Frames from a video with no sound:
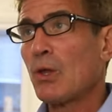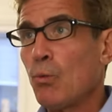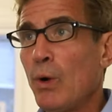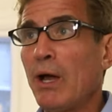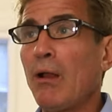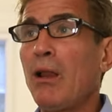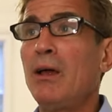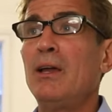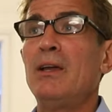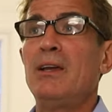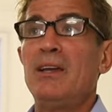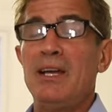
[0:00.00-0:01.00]
Well,
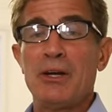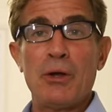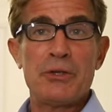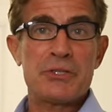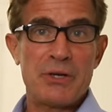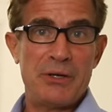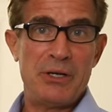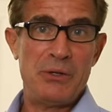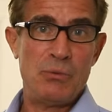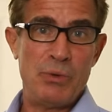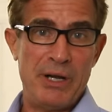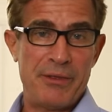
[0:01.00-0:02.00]
it all
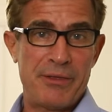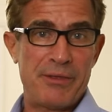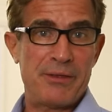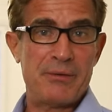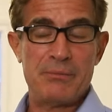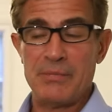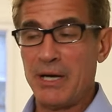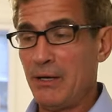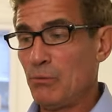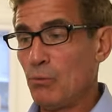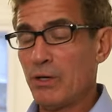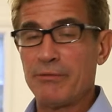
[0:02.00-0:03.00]
started with my
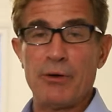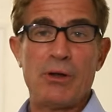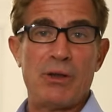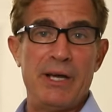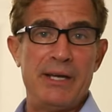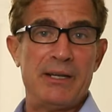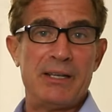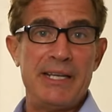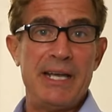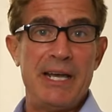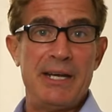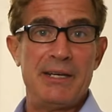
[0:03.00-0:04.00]
wonderful client,
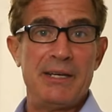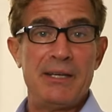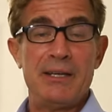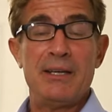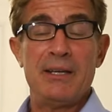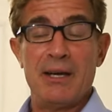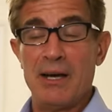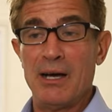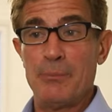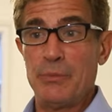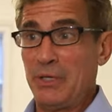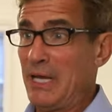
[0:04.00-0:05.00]
Leanne,
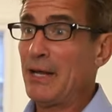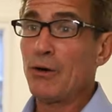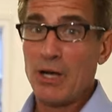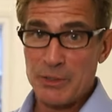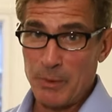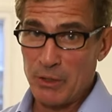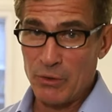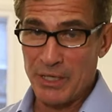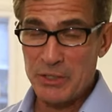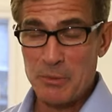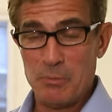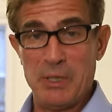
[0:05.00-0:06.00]
and her husband,
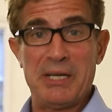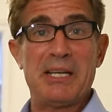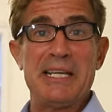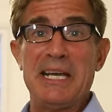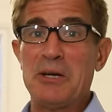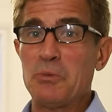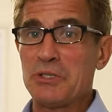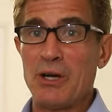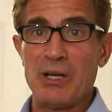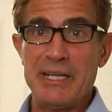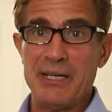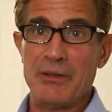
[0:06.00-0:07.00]
Chris, but Leanne was
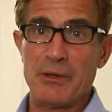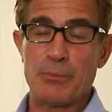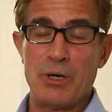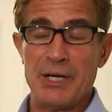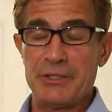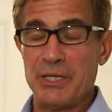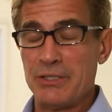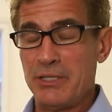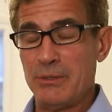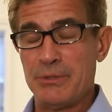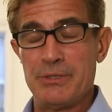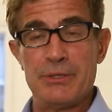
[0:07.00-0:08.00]
our lead on the project.
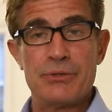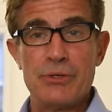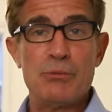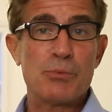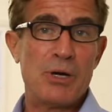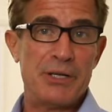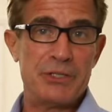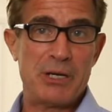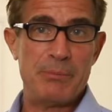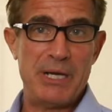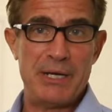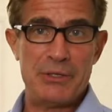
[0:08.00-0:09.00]
She was the true
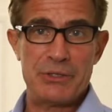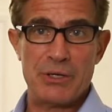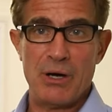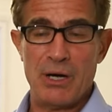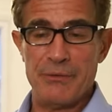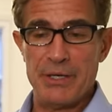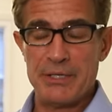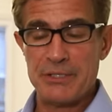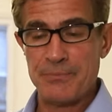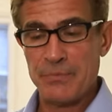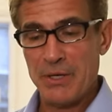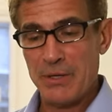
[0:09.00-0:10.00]
project manager on this.